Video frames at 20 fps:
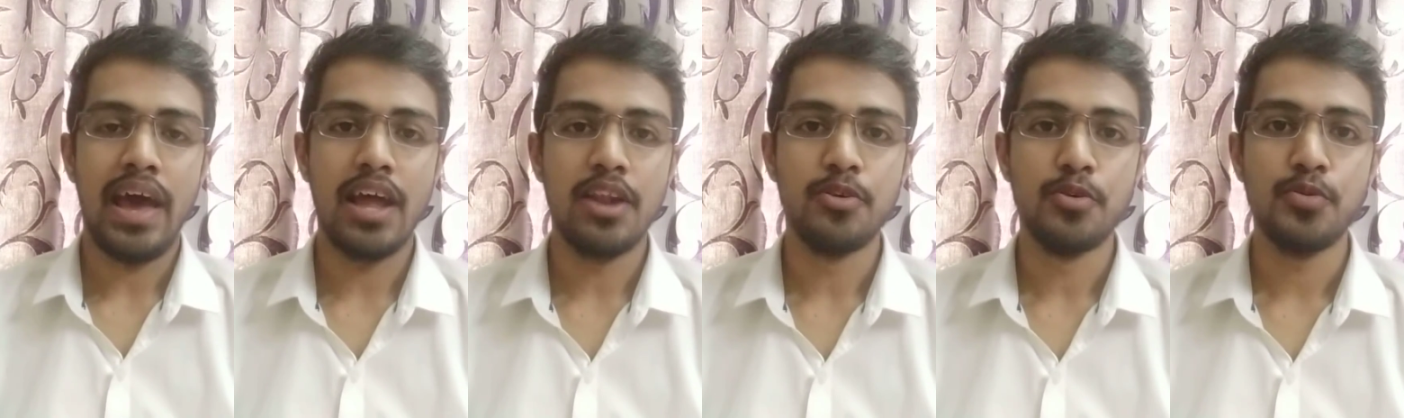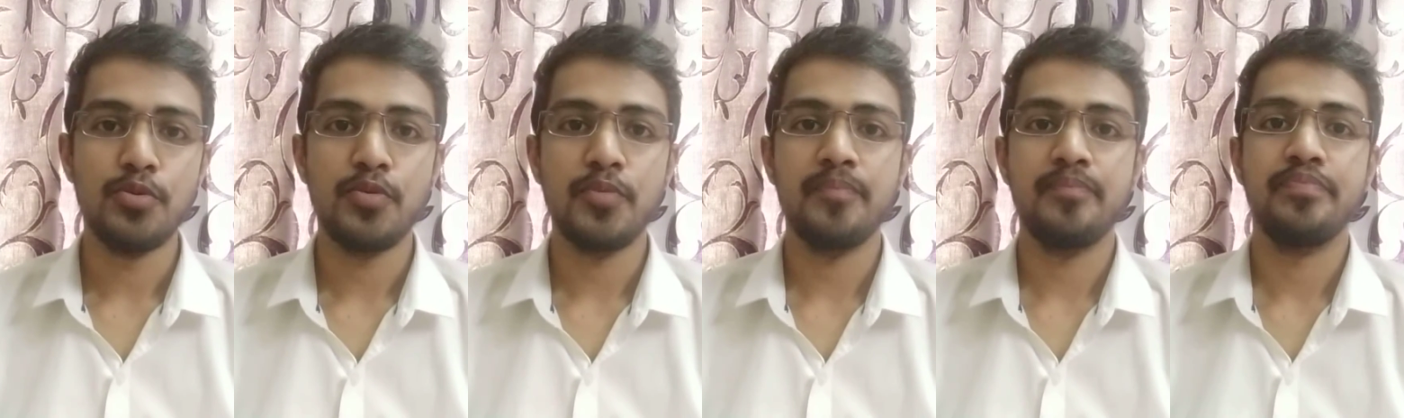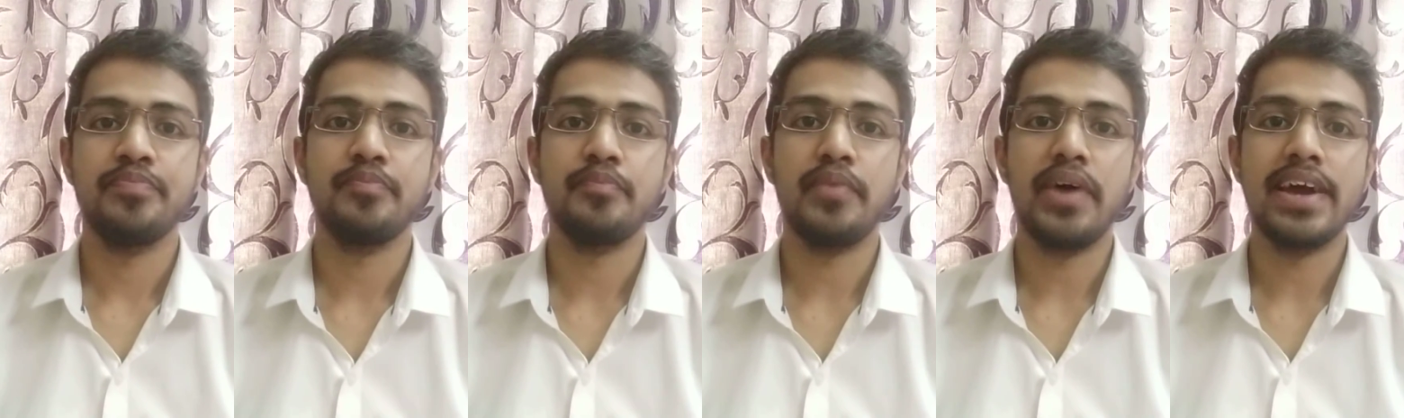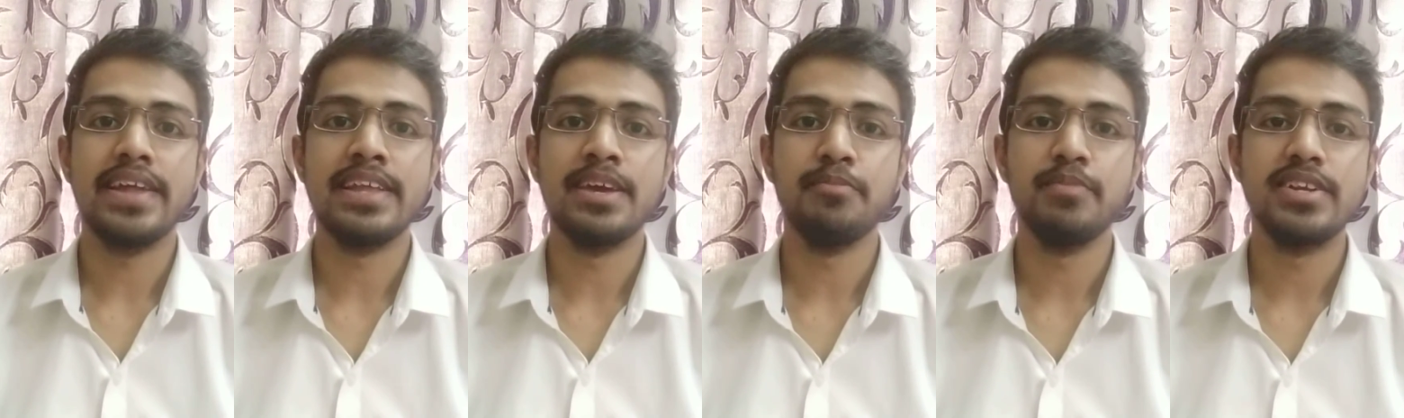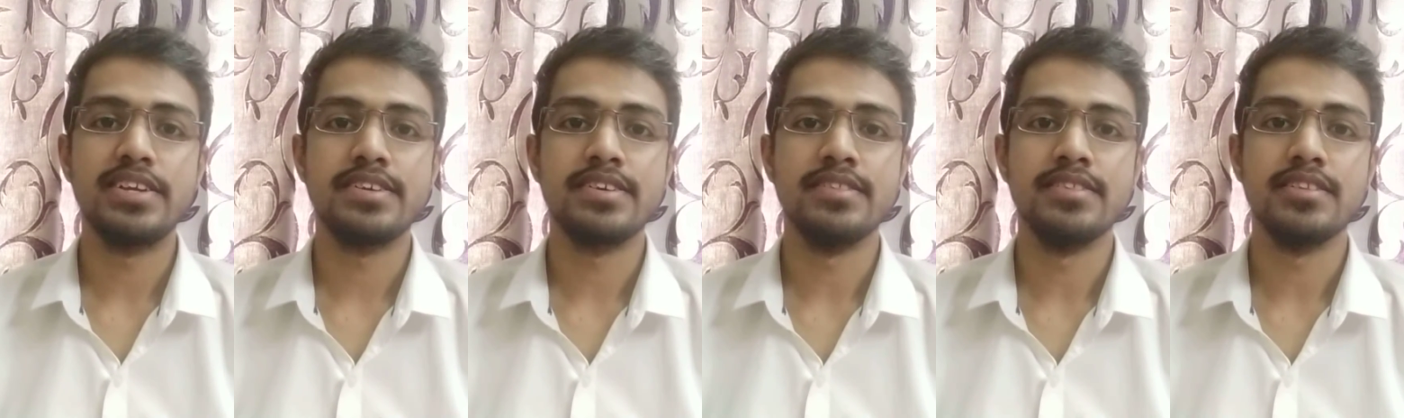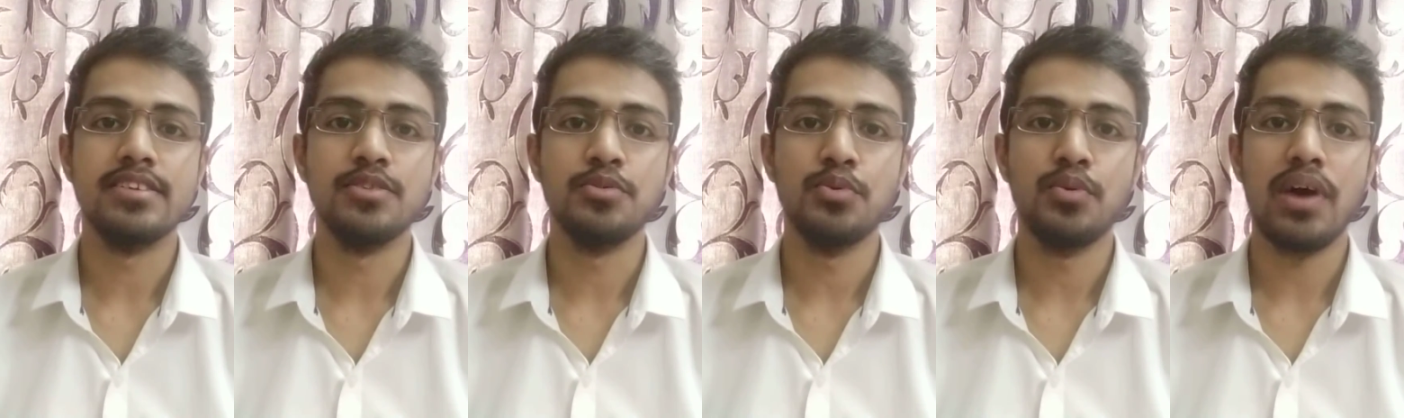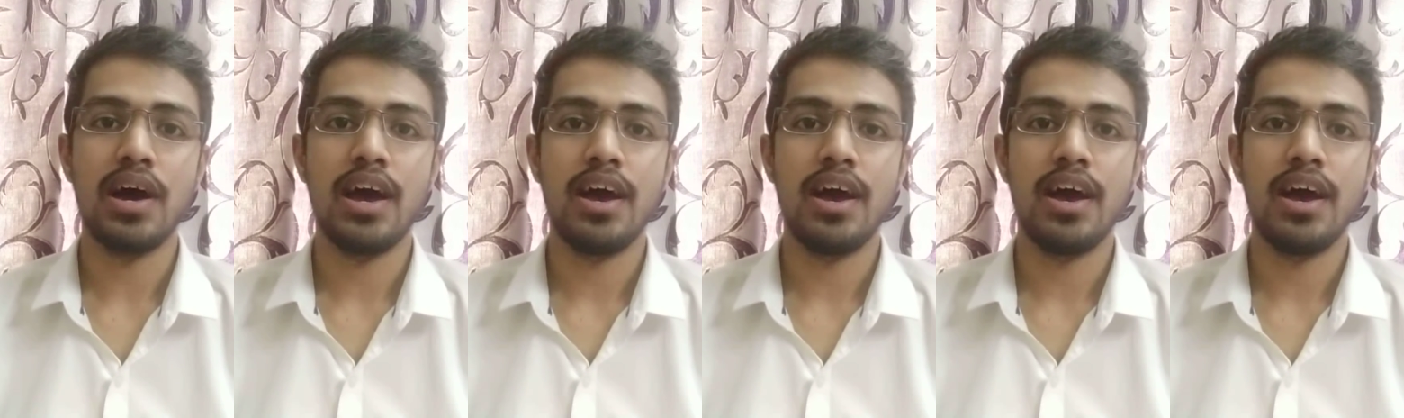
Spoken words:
Hello, my name is Chantanu.